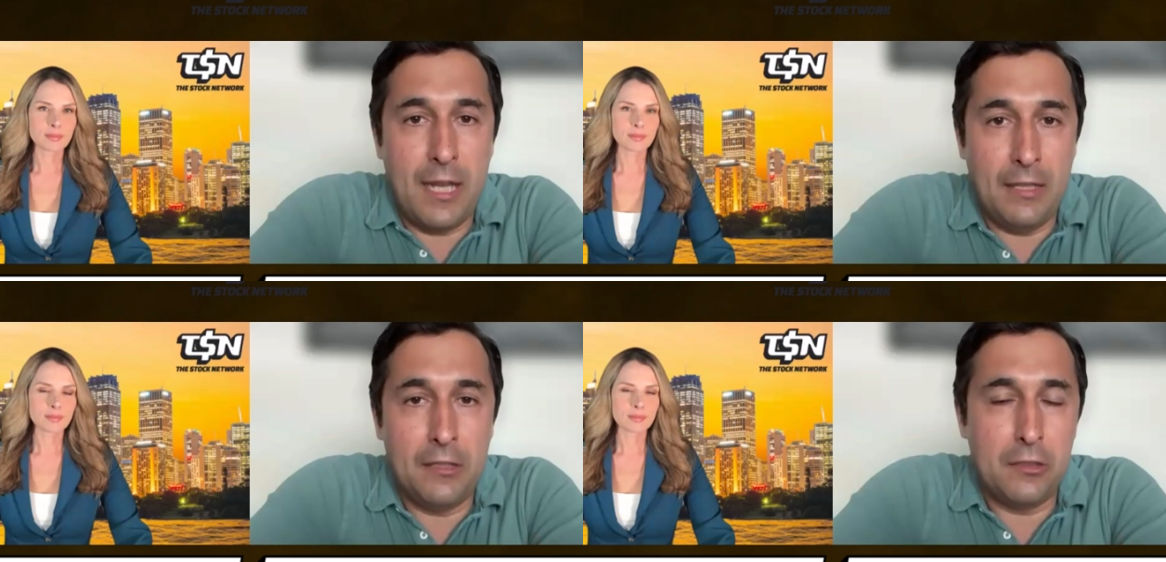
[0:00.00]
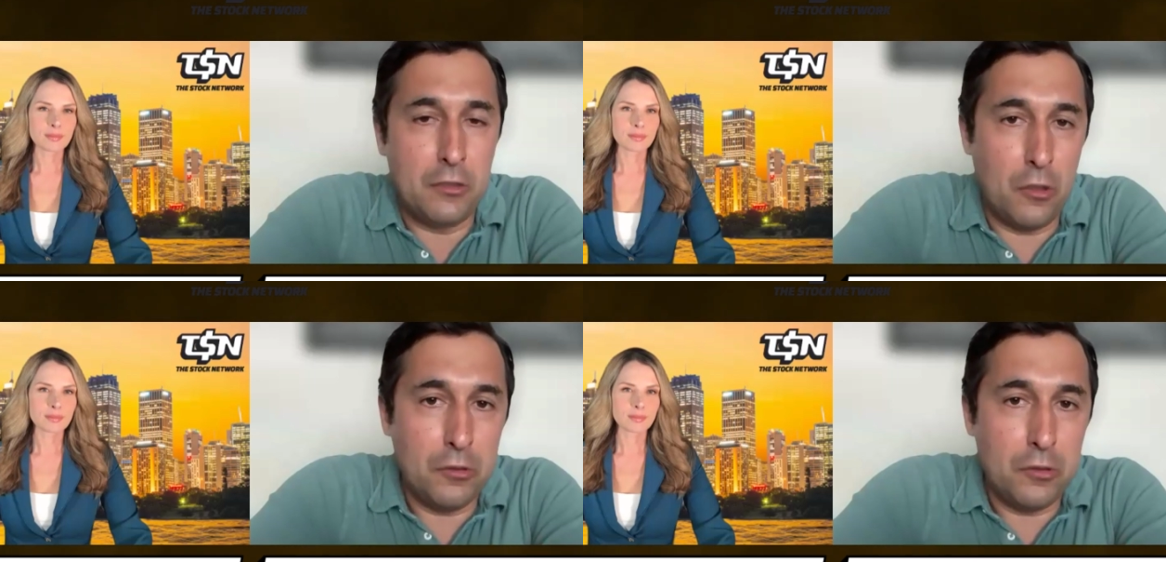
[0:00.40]
Speaker 1: And this
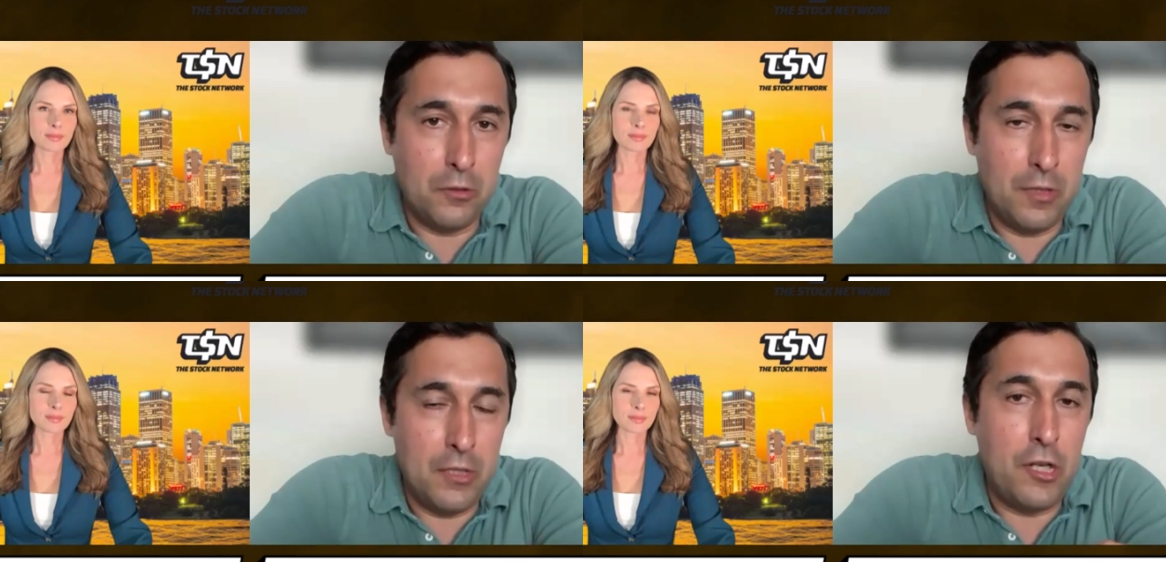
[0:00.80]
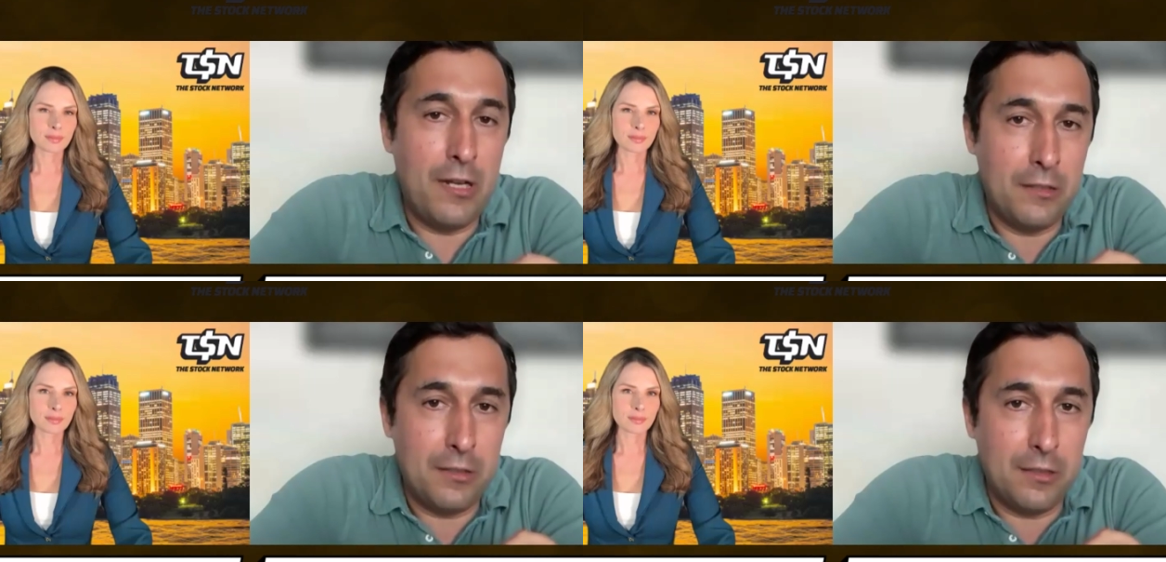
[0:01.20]
is also the
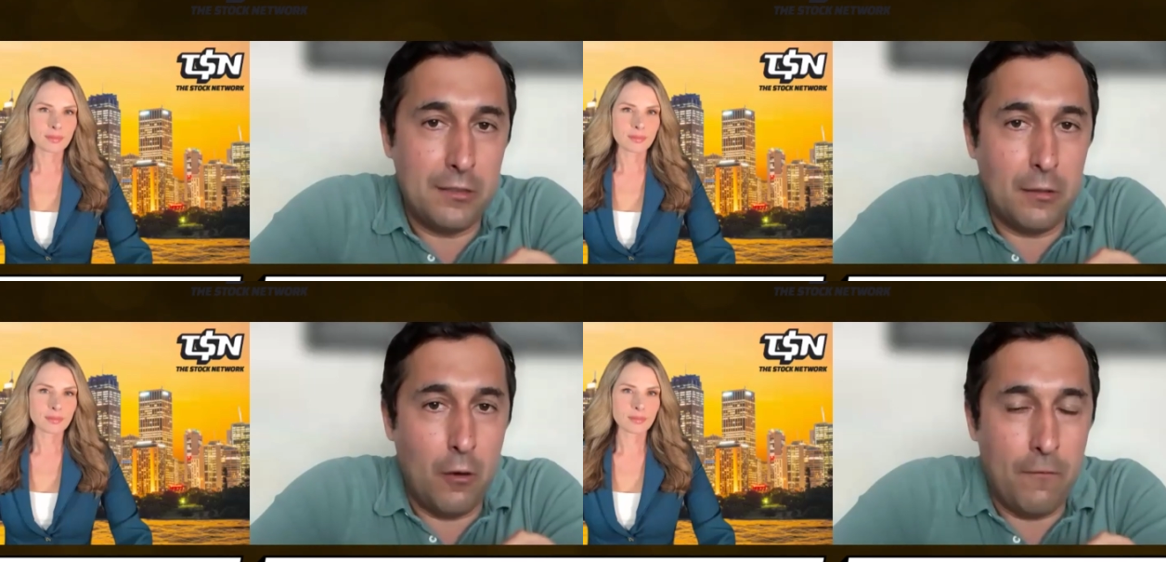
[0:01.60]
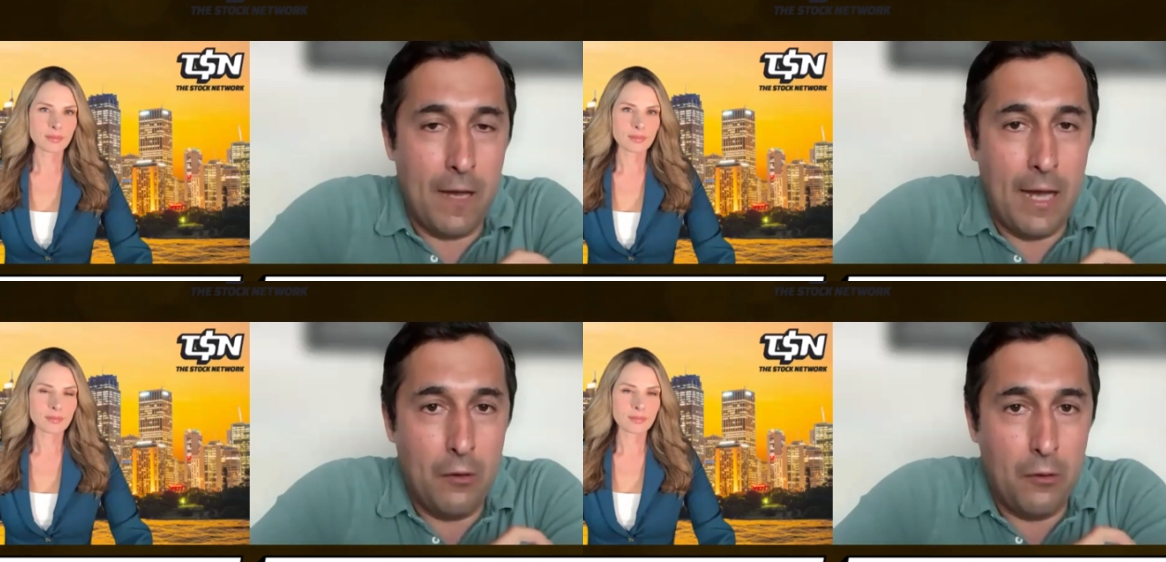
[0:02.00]
genesis of
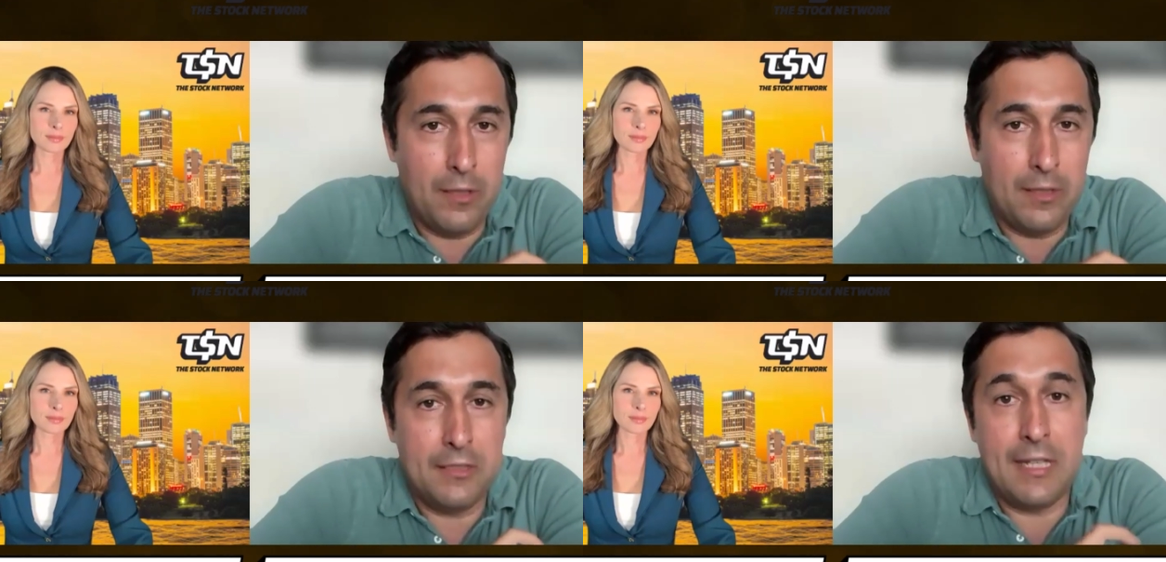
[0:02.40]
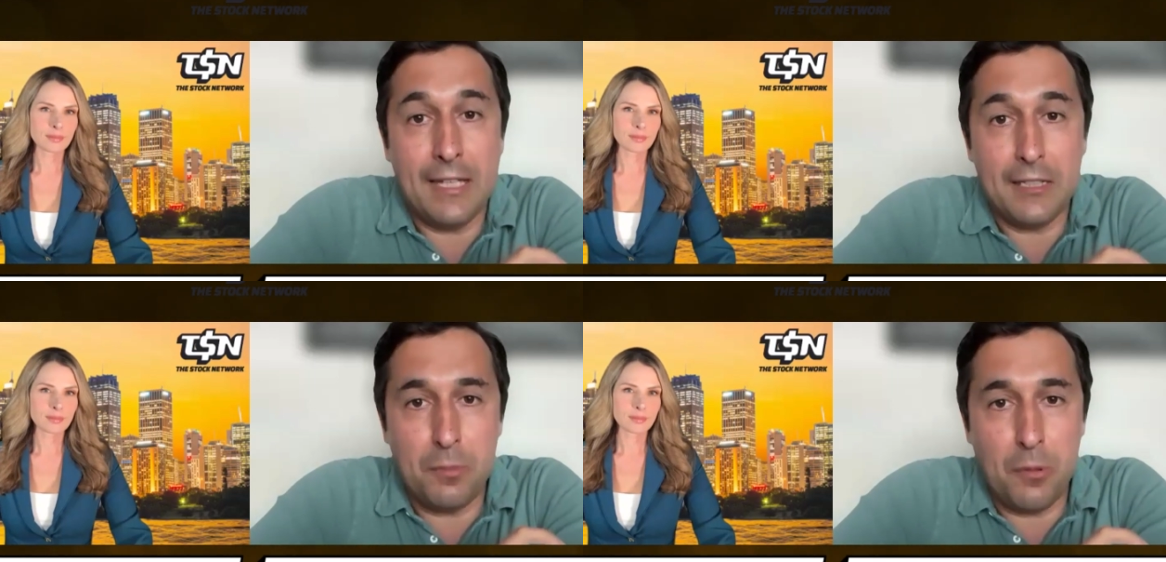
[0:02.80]
our
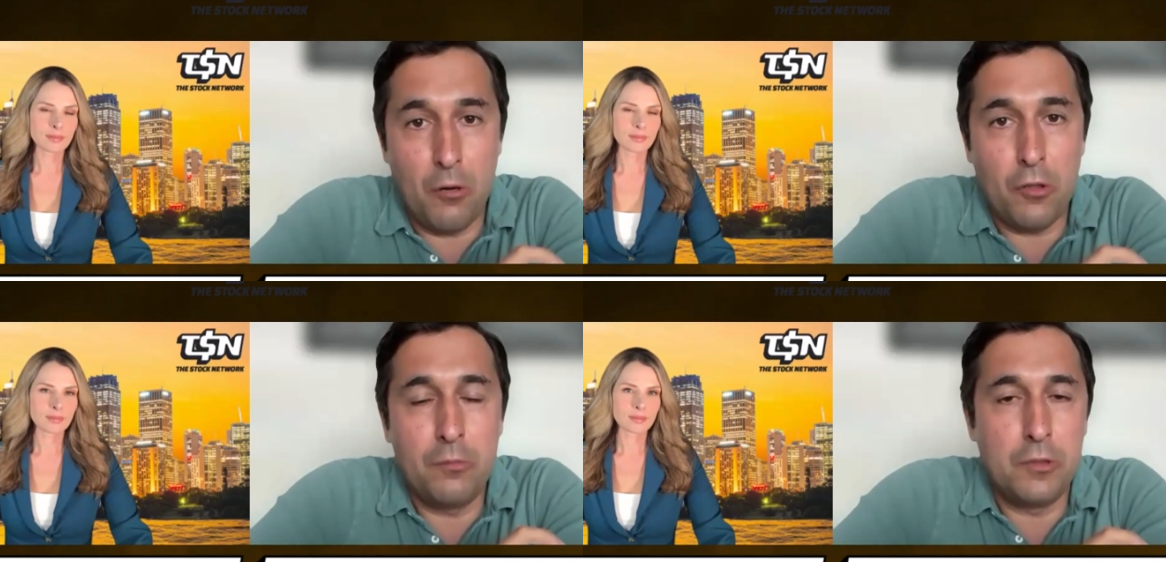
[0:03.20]
SaaS program.